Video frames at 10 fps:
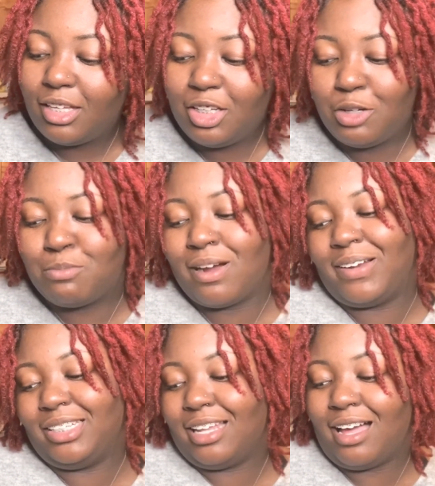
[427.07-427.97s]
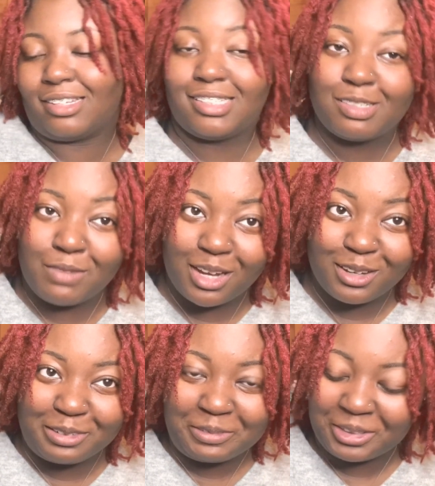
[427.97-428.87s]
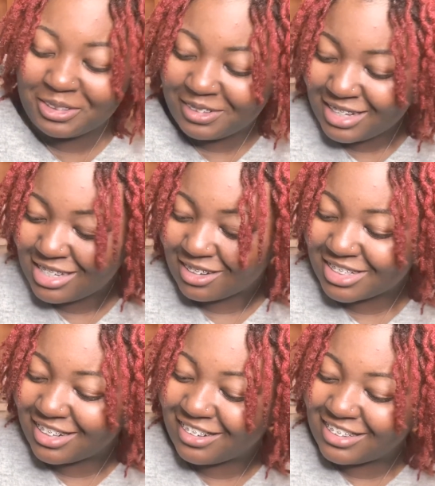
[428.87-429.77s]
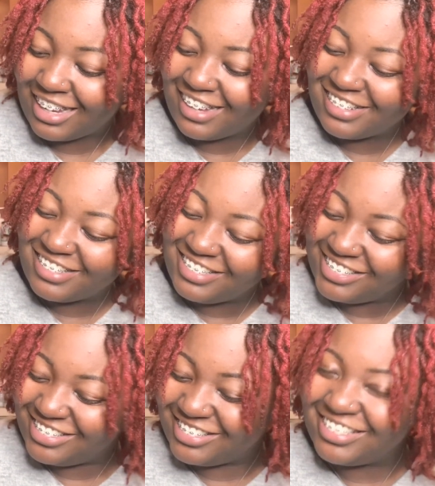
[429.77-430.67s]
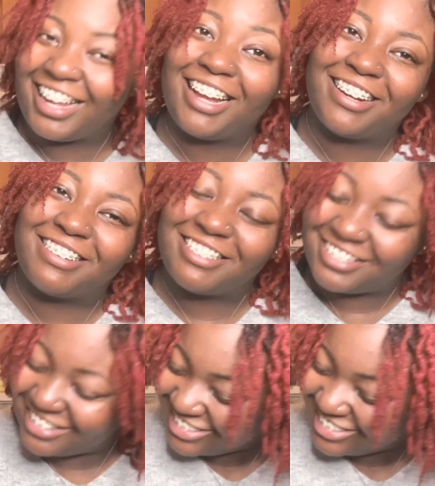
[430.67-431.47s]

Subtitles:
Little Brownie Locks. This is my home girl. I talk to her a lot. Hey girl.